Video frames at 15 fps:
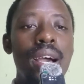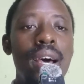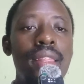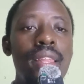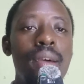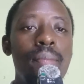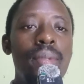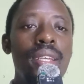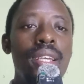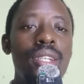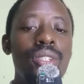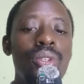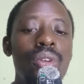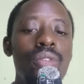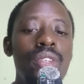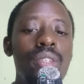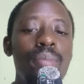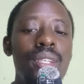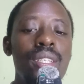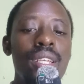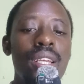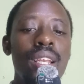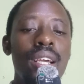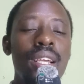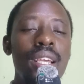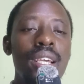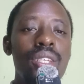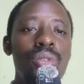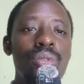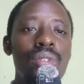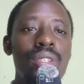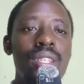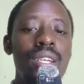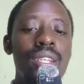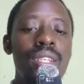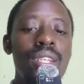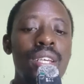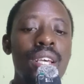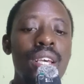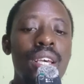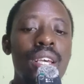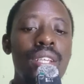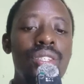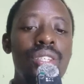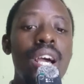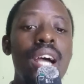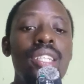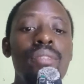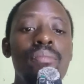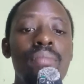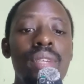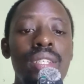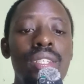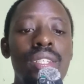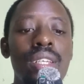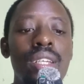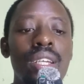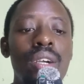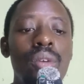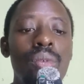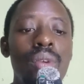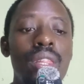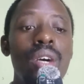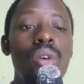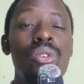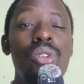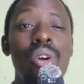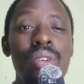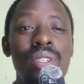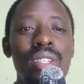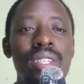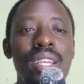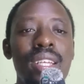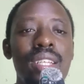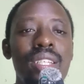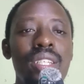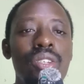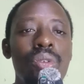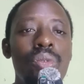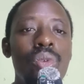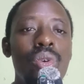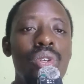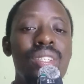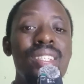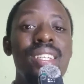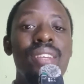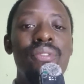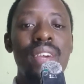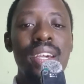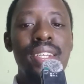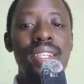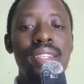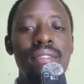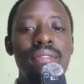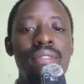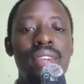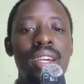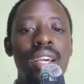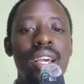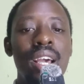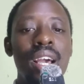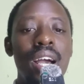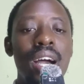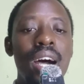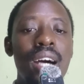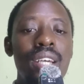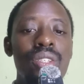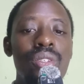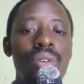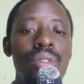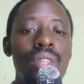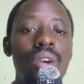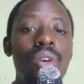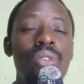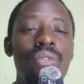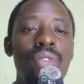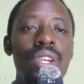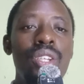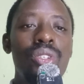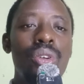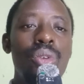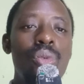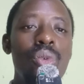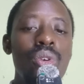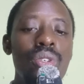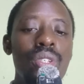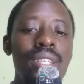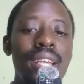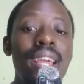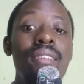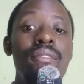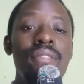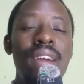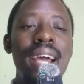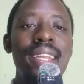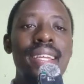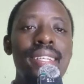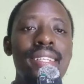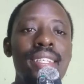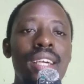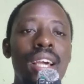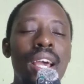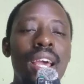And the application of this particular case was that charge missing without consent was defective. And so the conviction was invalid.